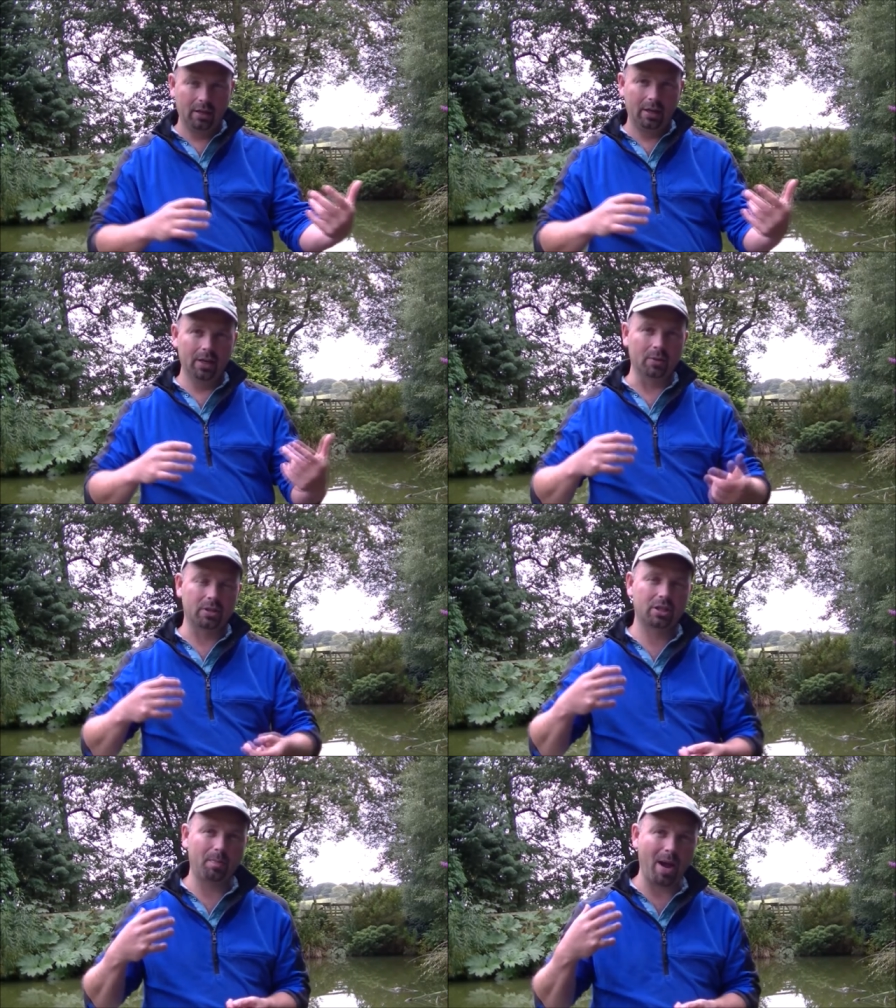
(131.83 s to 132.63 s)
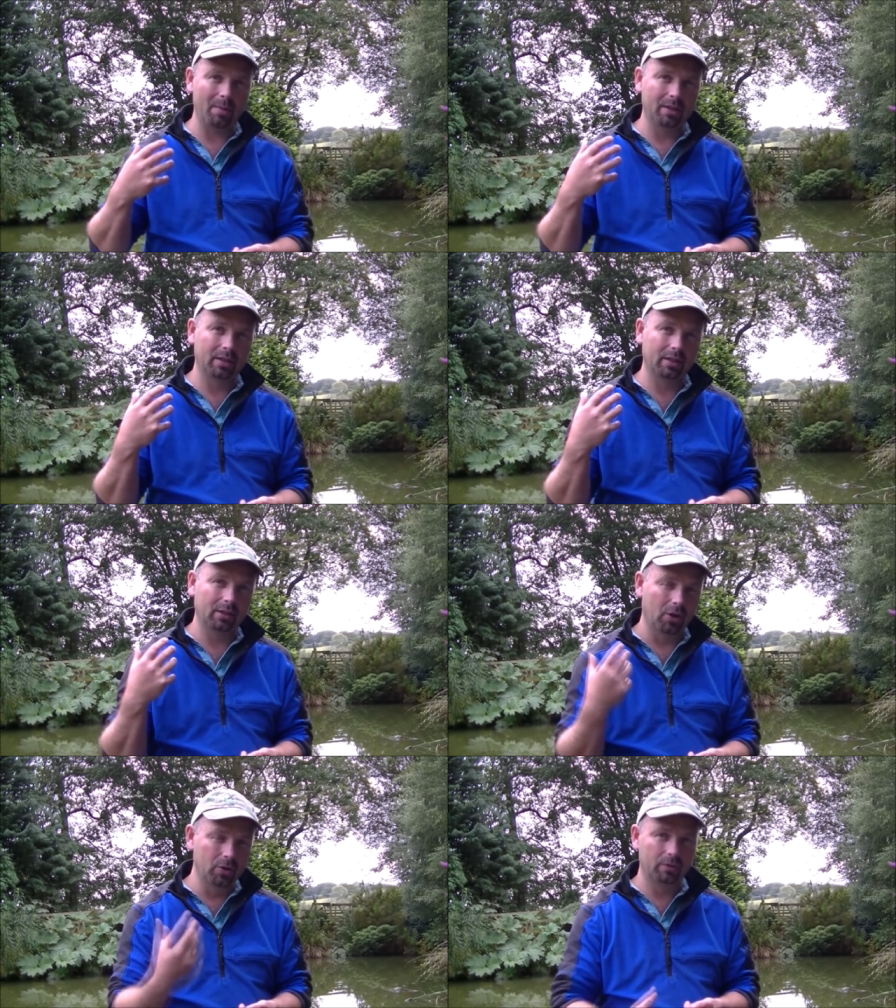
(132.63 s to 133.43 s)
it was spamming
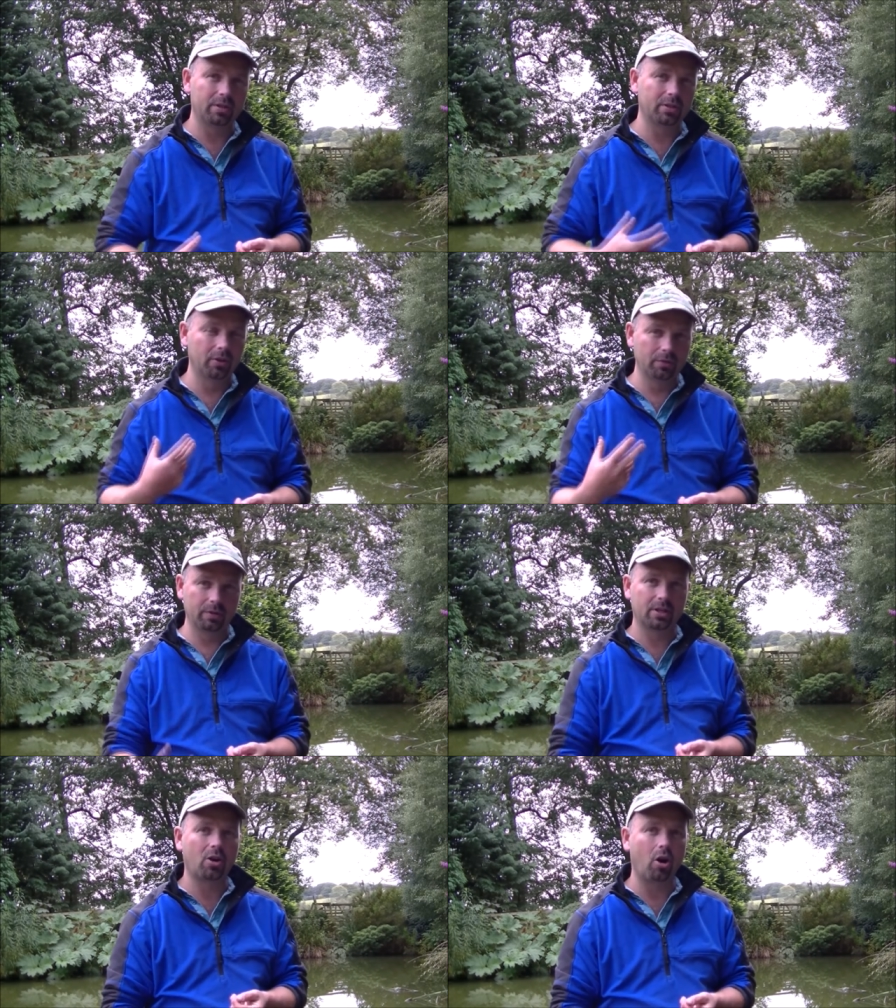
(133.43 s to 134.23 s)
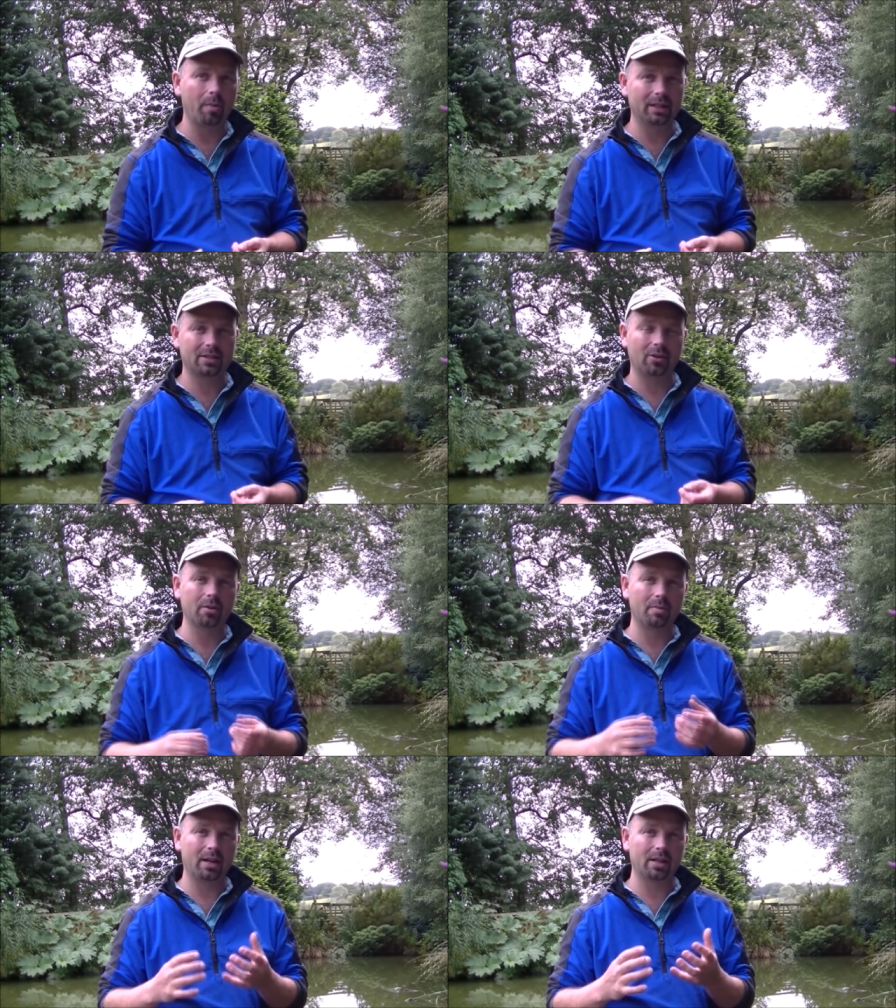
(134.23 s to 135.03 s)
hundreds and hundreds of comments
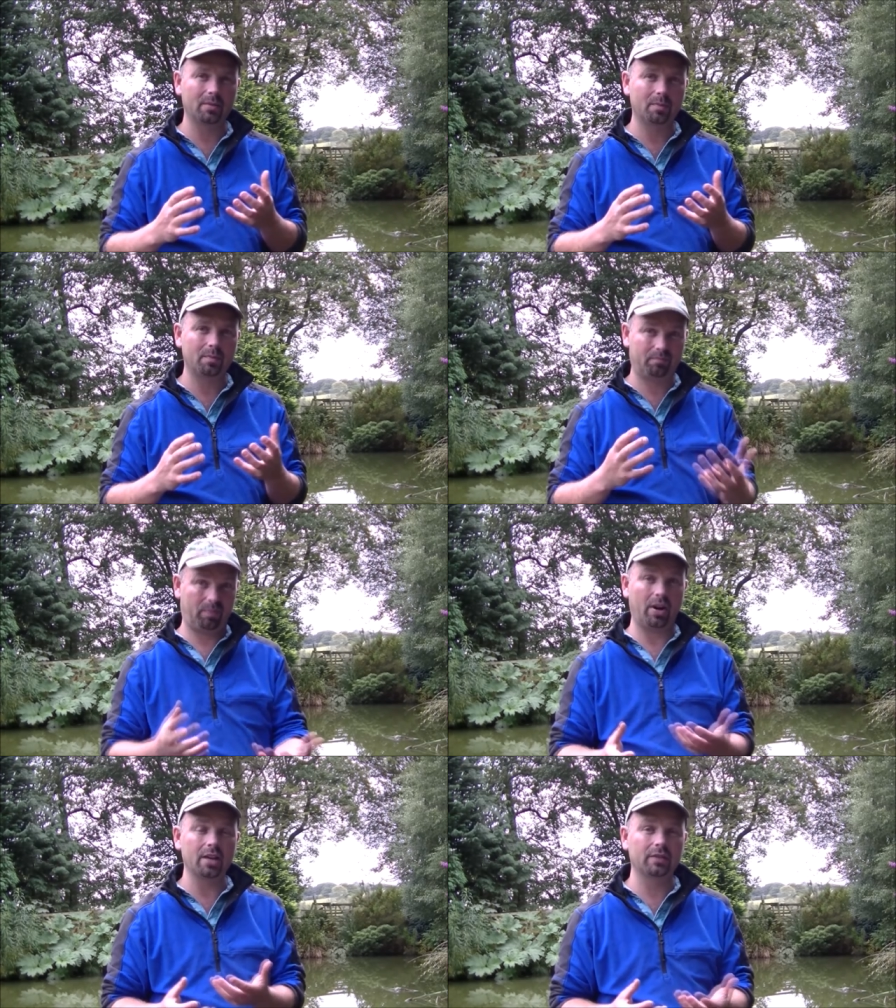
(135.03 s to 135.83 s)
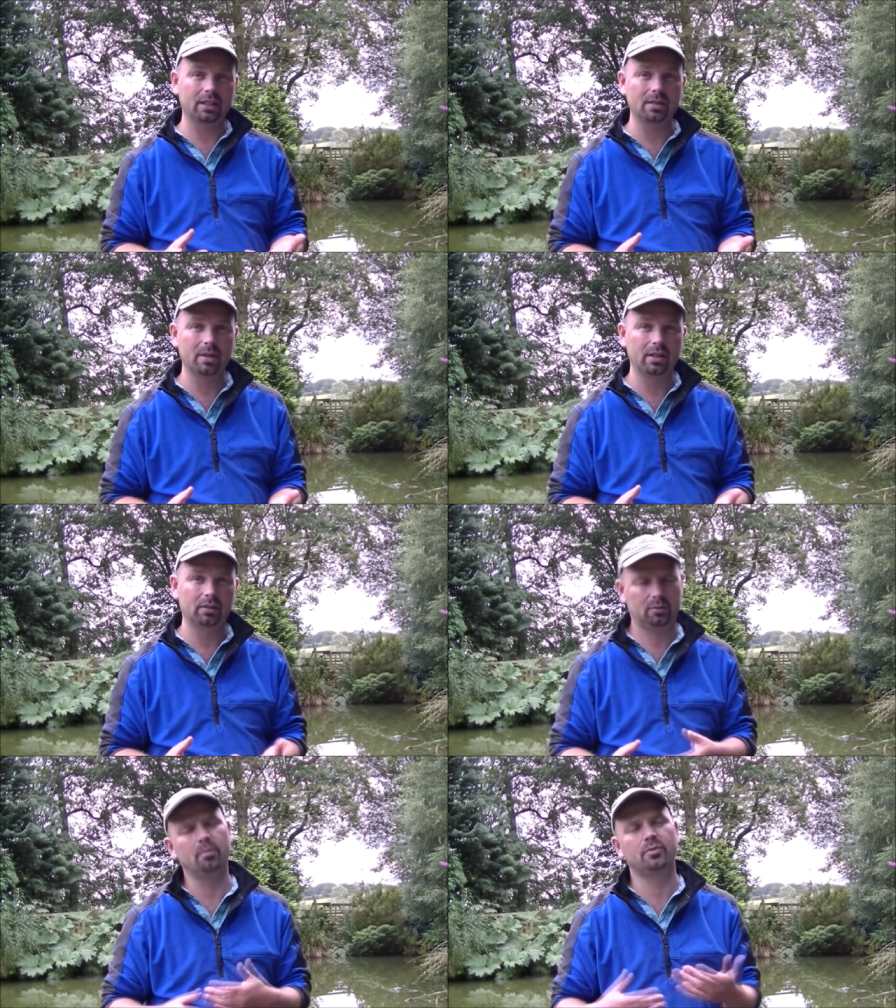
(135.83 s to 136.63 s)
on my private email
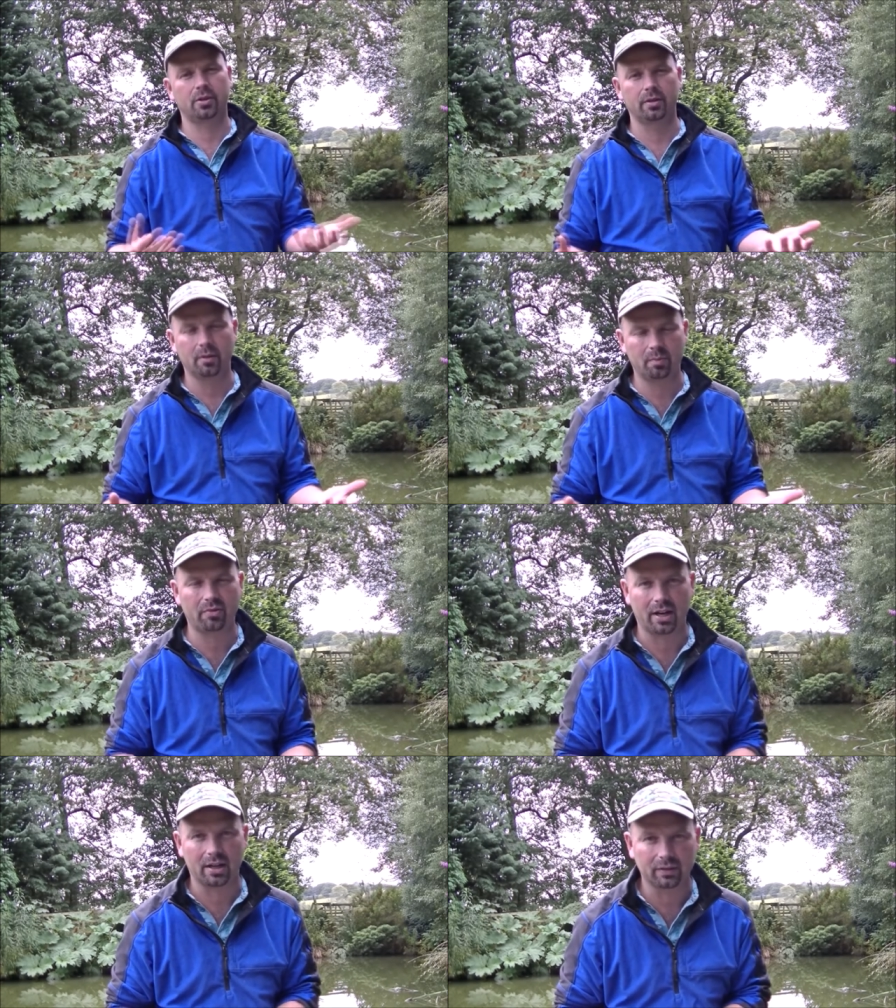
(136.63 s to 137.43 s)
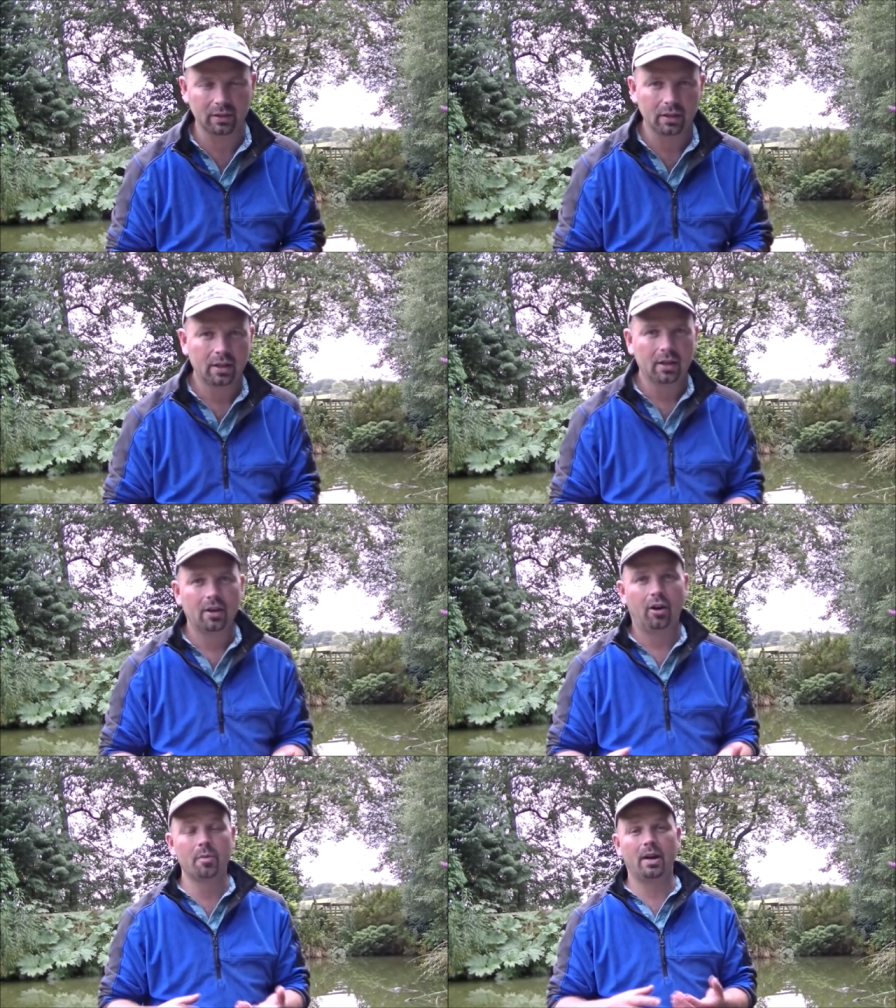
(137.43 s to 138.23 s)
oh, sorry not private
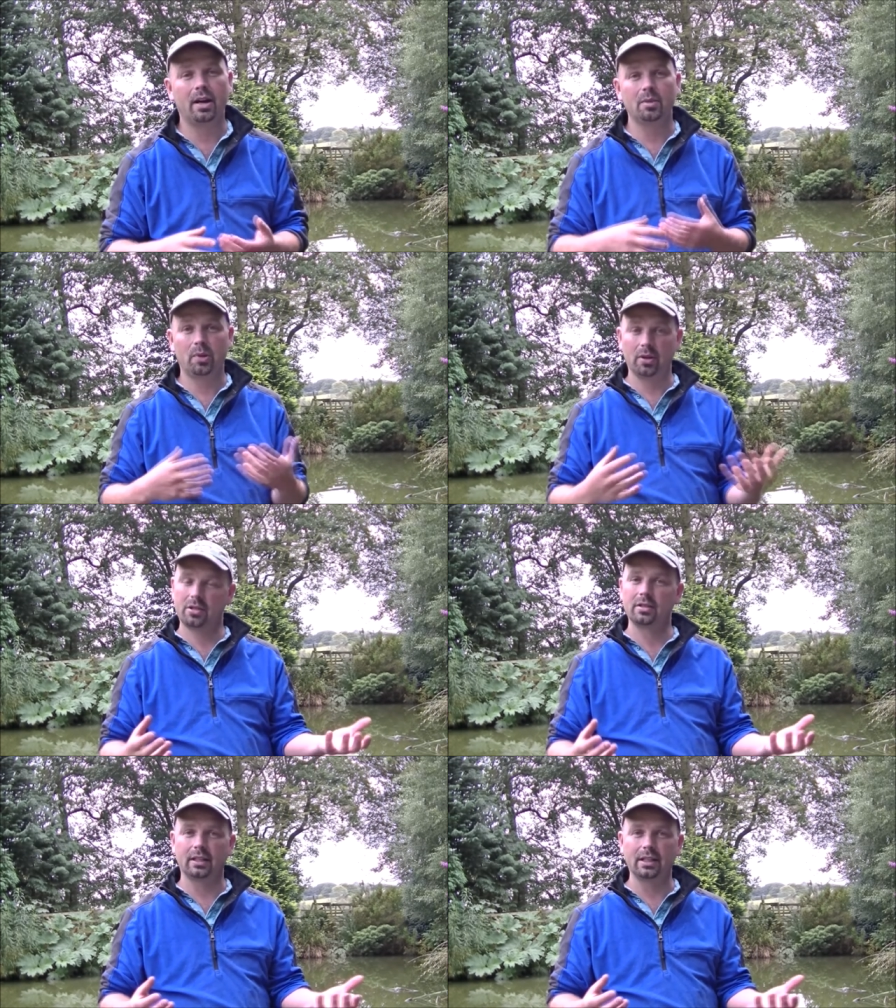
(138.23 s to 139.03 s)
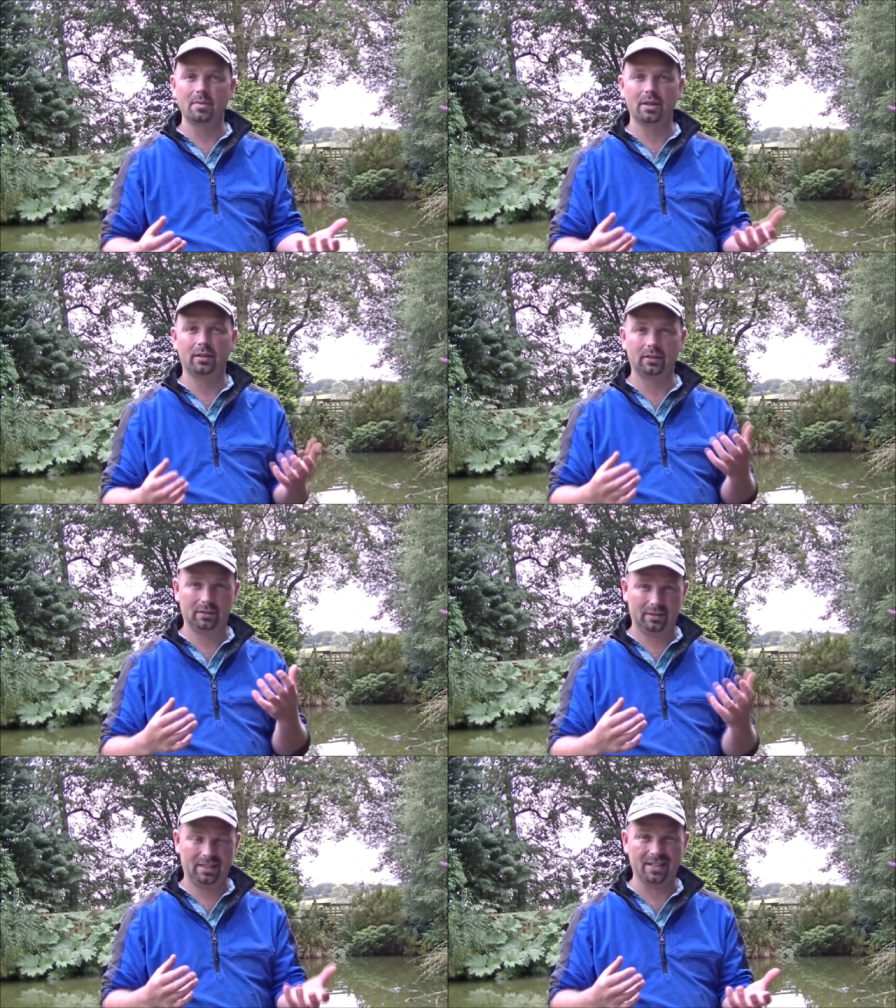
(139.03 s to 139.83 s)
on my personal email
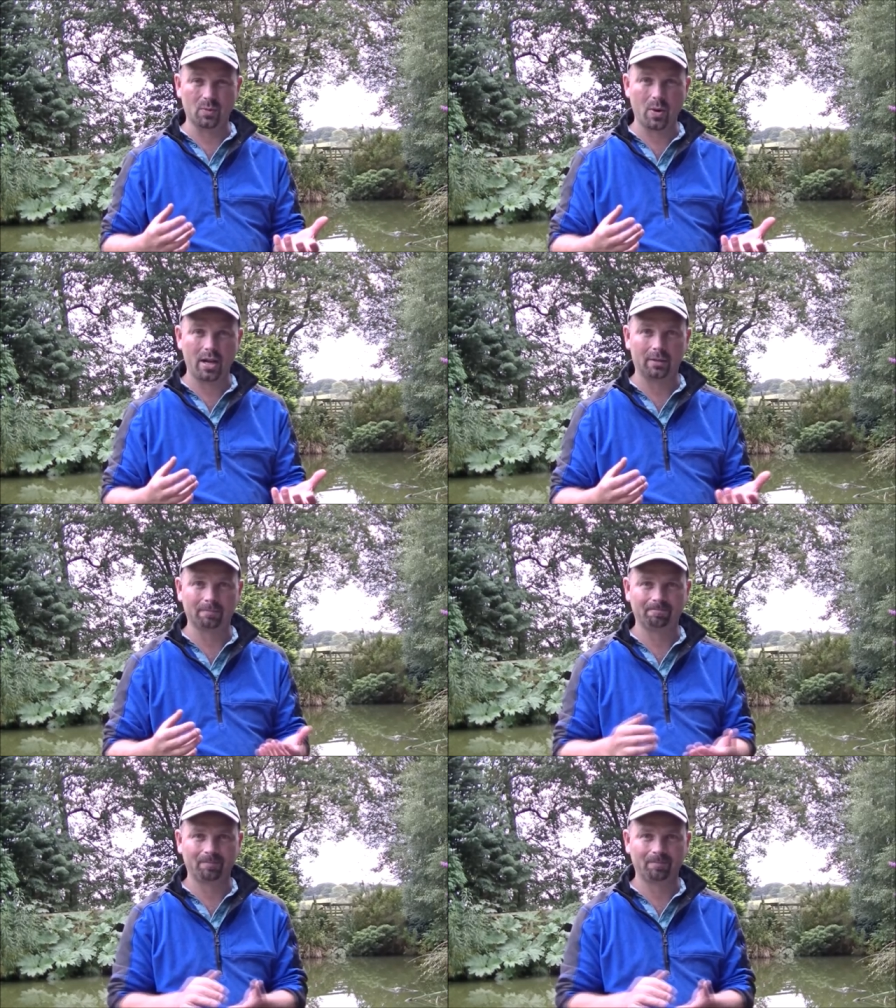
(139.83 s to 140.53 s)
as well